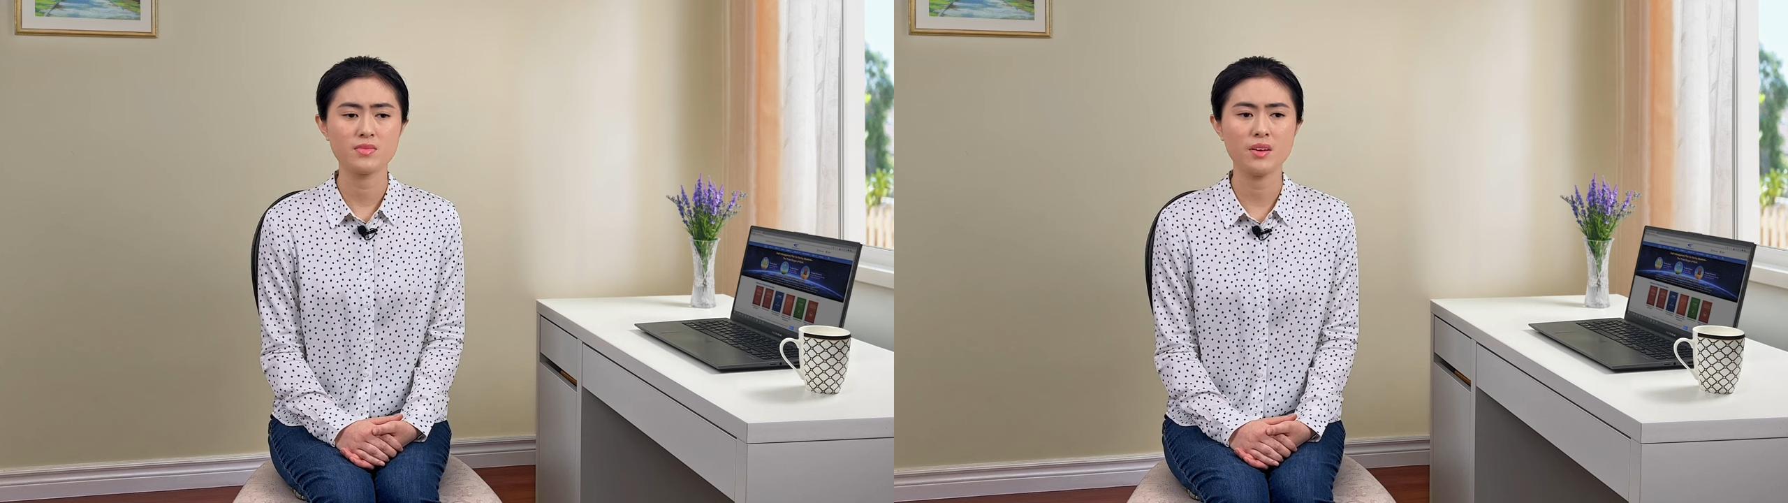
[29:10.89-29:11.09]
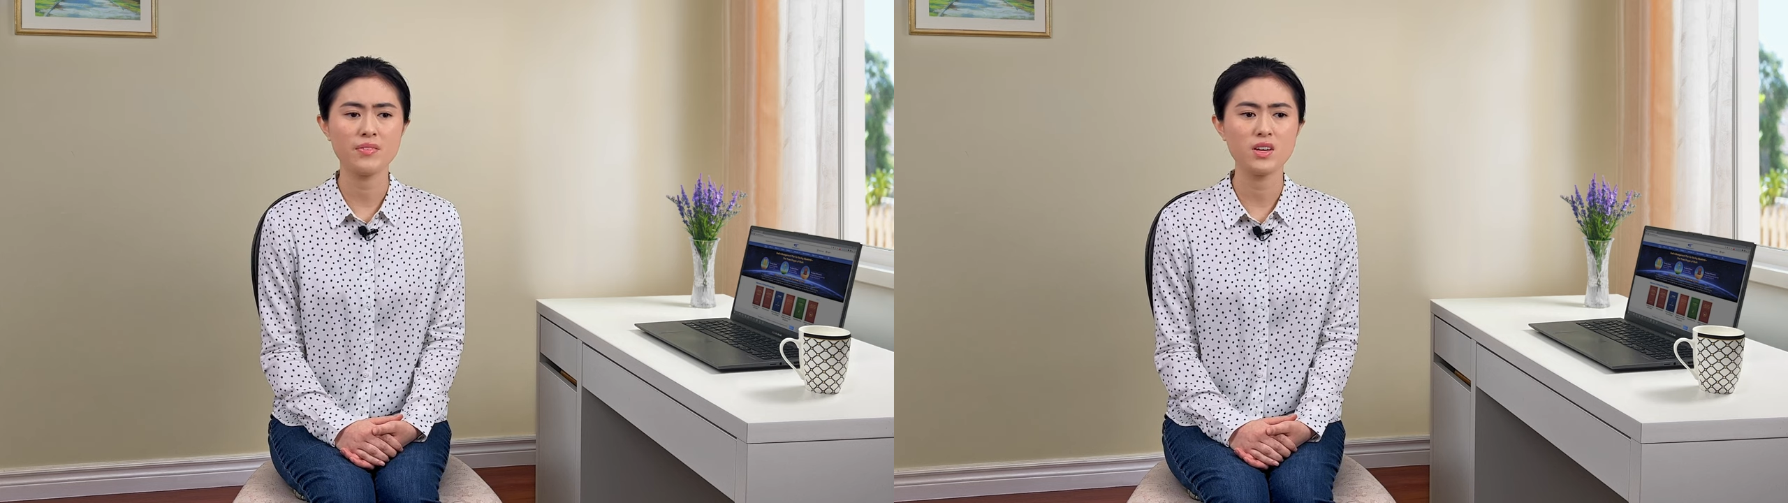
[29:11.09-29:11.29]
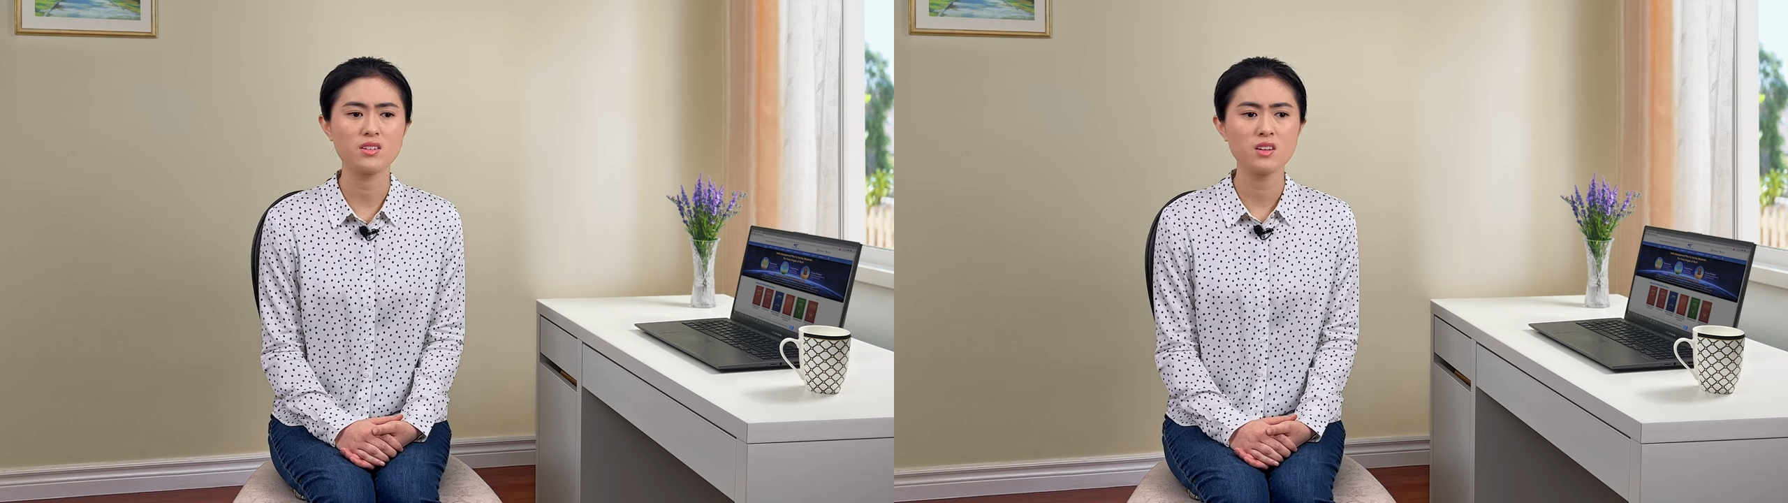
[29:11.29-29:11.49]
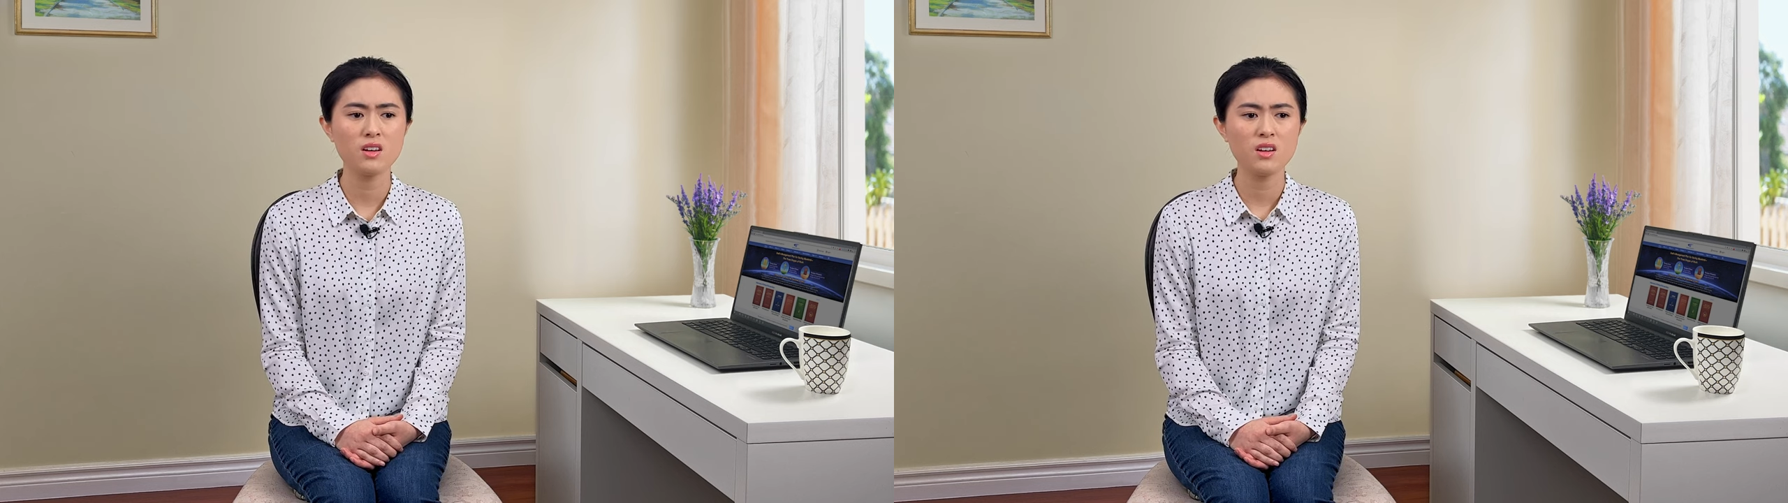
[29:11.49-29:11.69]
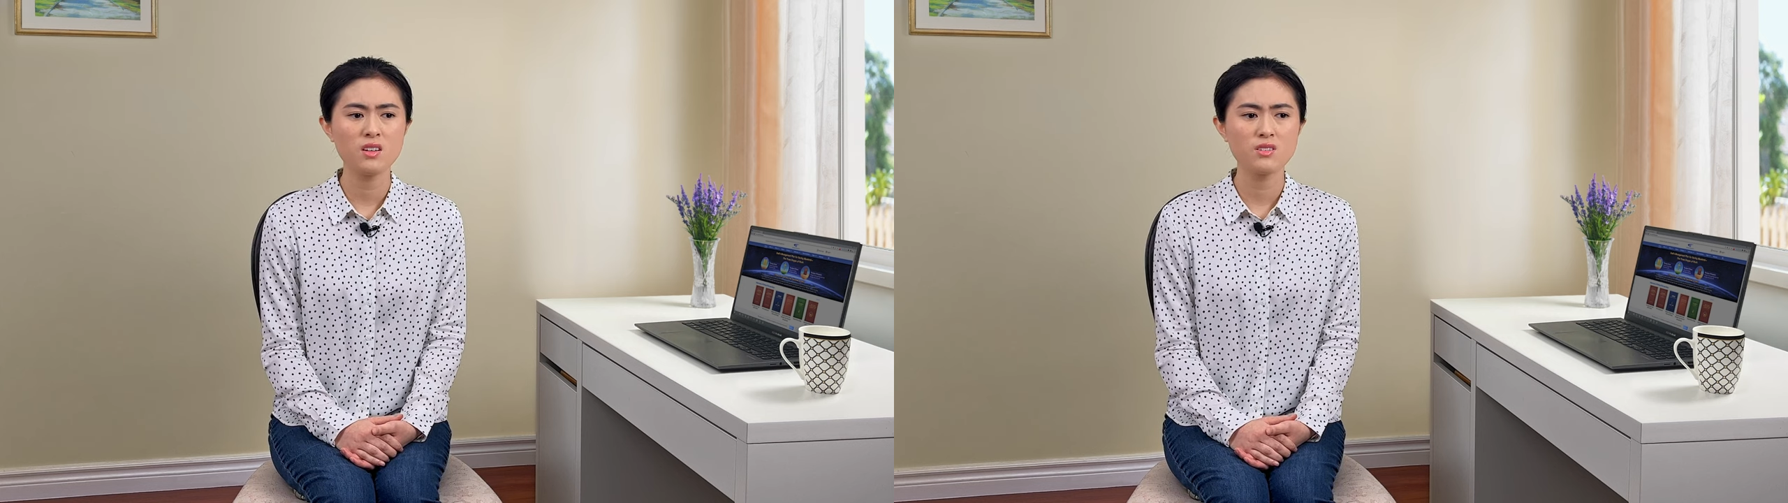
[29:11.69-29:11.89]
I felt
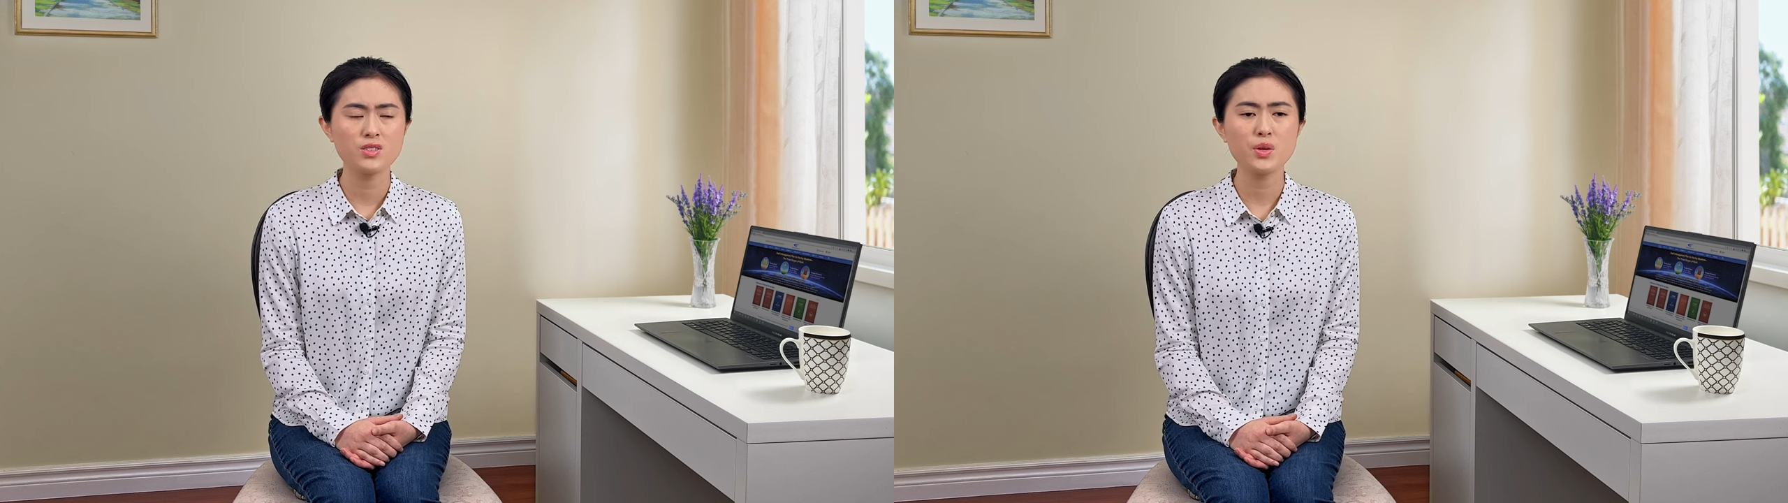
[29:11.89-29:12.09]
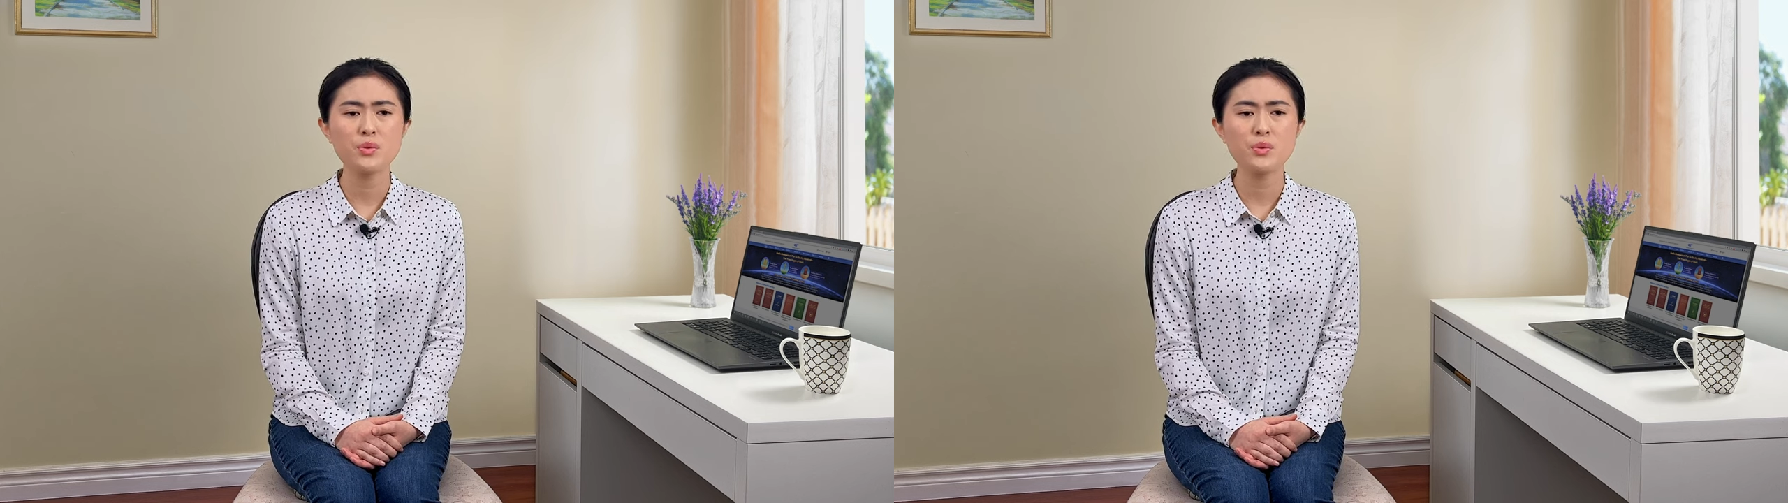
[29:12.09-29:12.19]
so